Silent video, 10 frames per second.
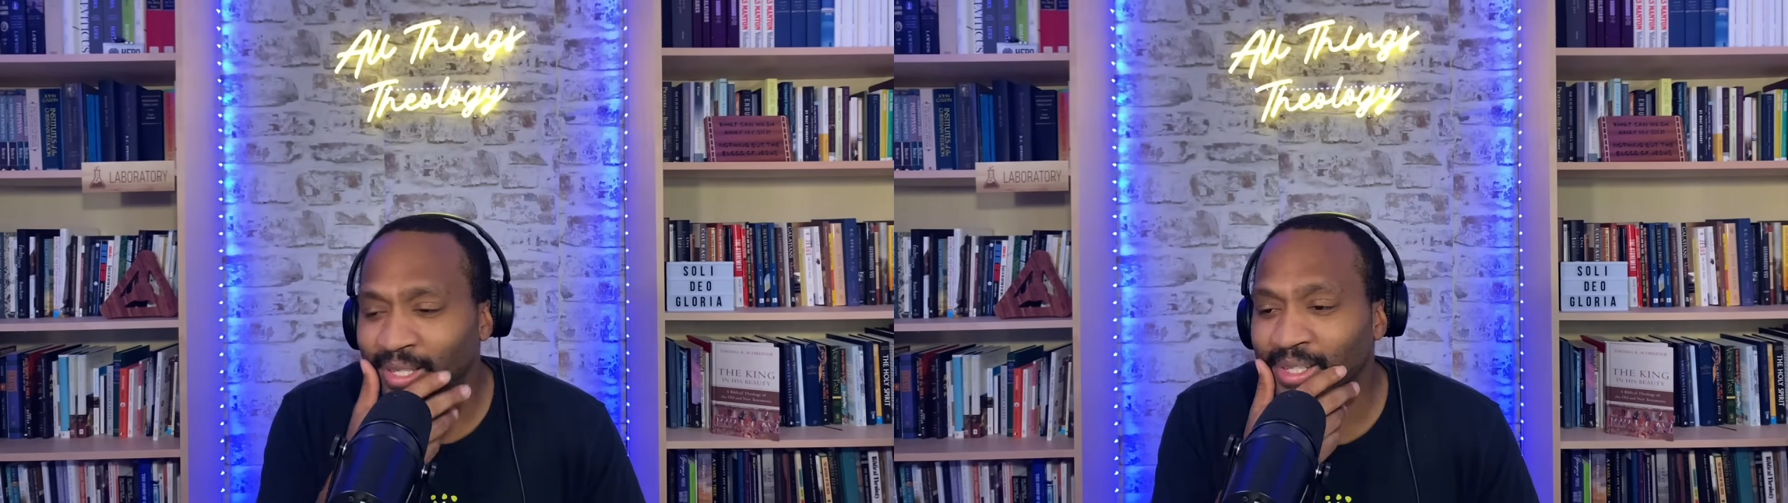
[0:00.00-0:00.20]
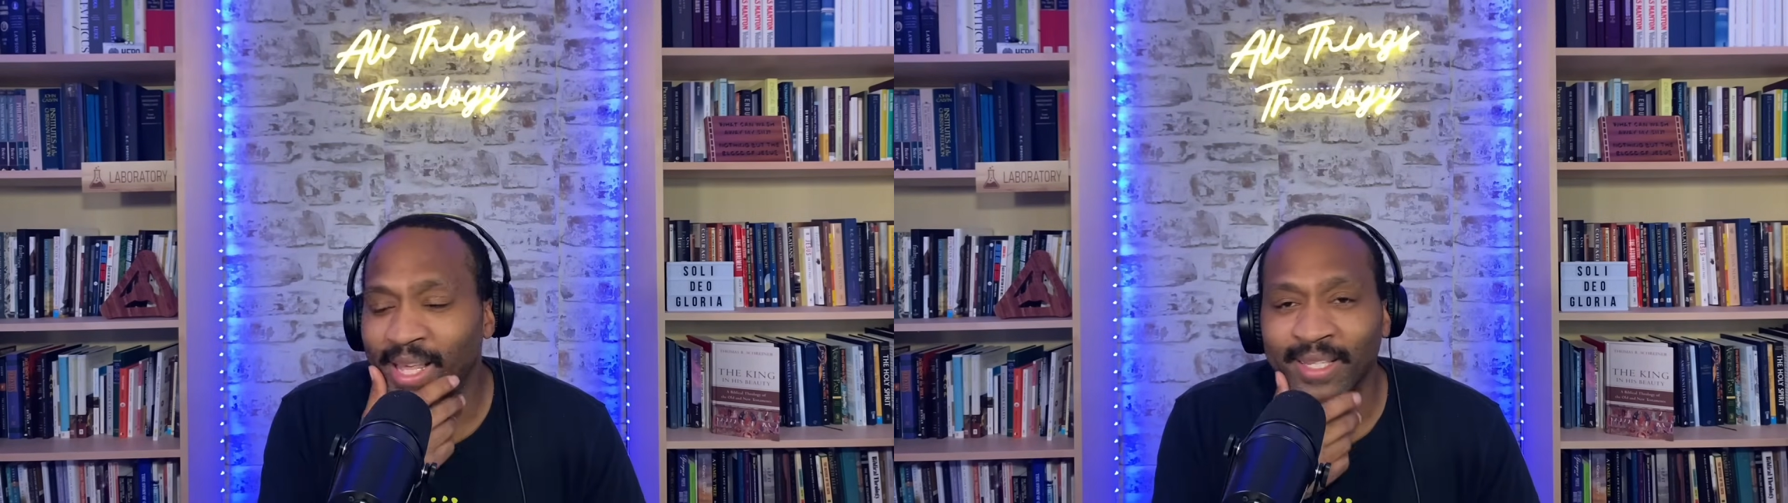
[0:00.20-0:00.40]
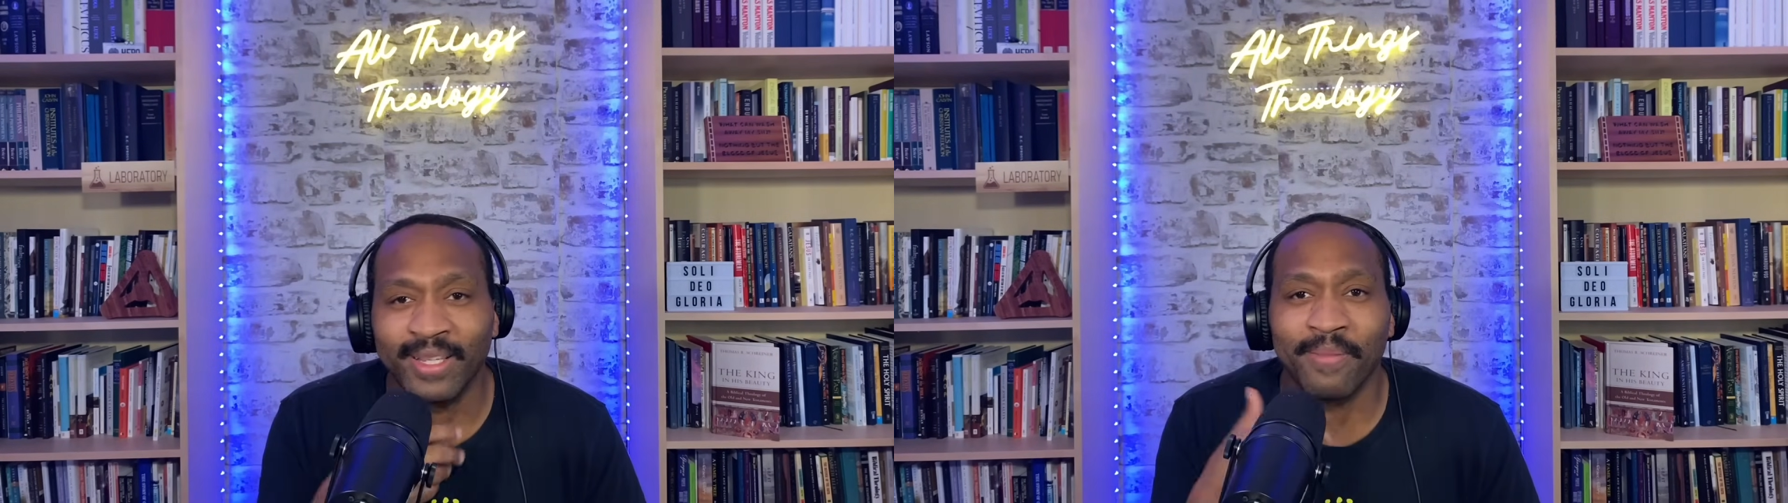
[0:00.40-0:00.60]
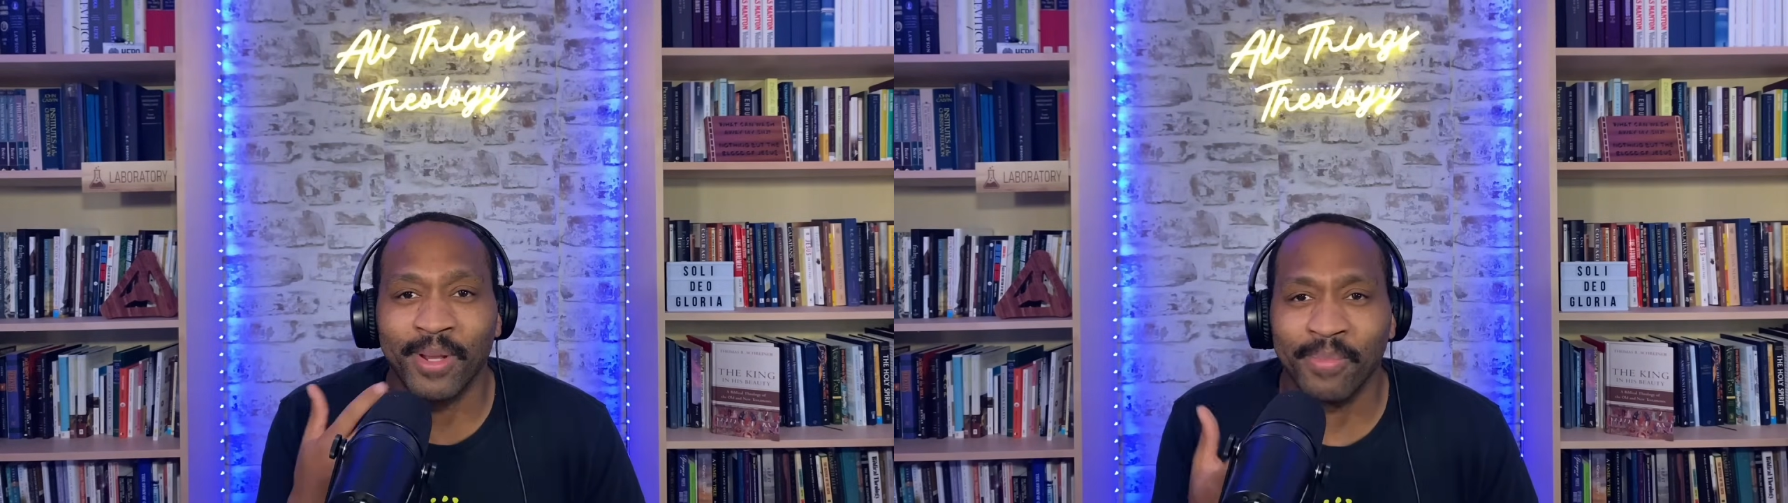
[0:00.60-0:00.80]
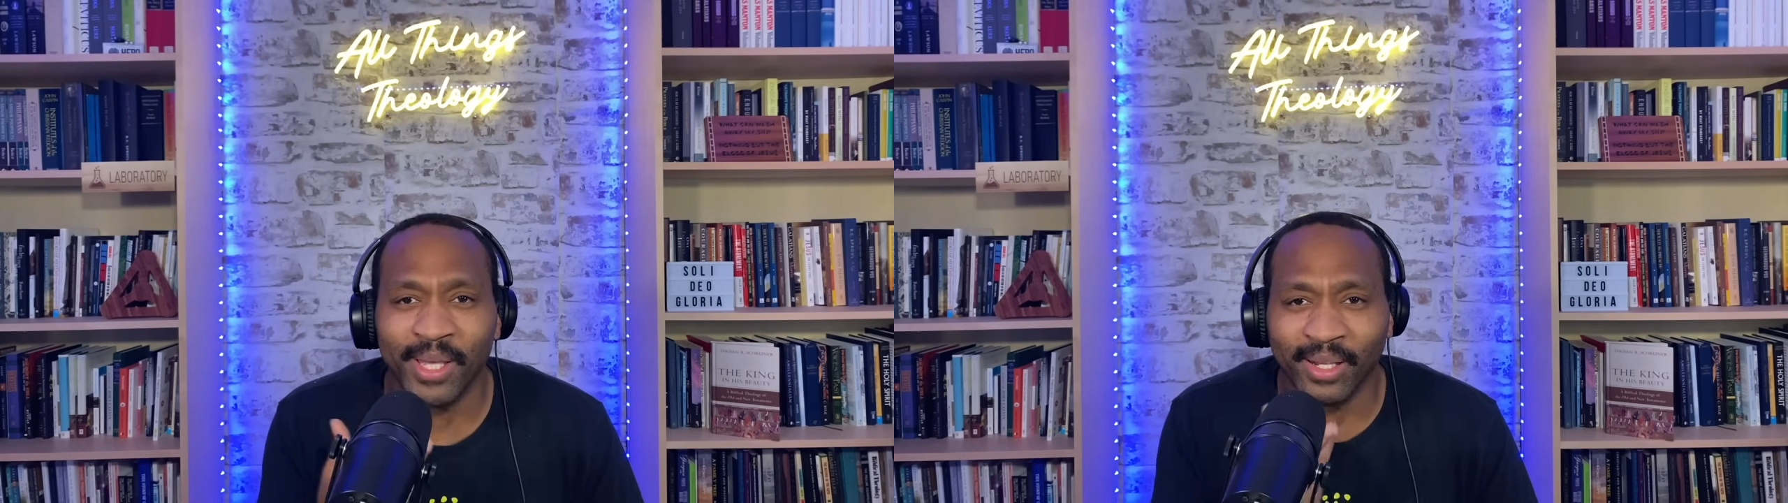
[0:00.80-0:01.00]
They seem
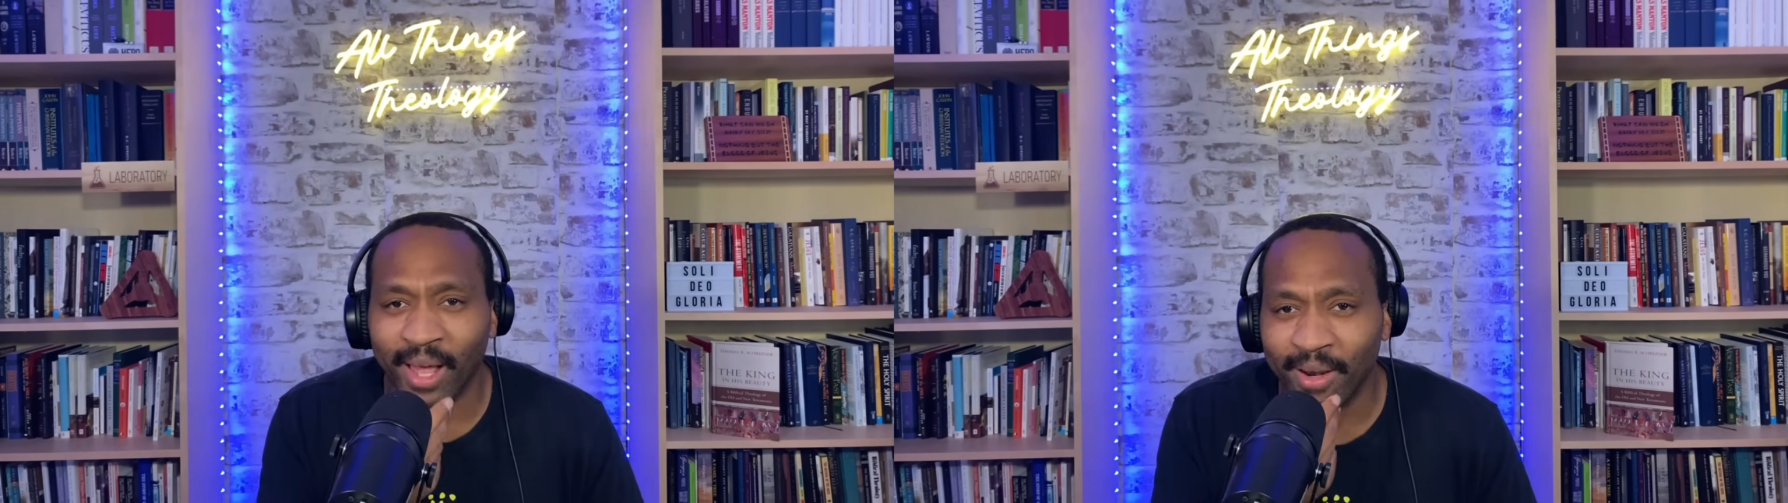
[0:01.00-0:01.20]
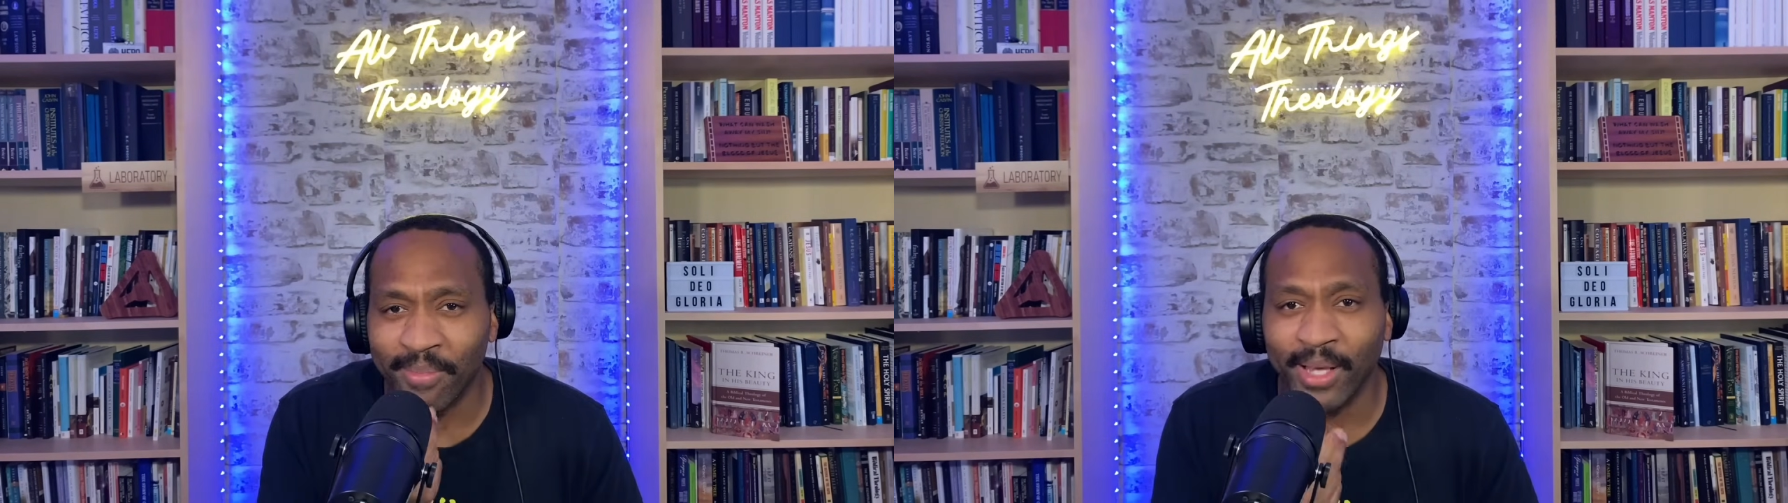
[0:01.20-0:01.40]
to be a lot of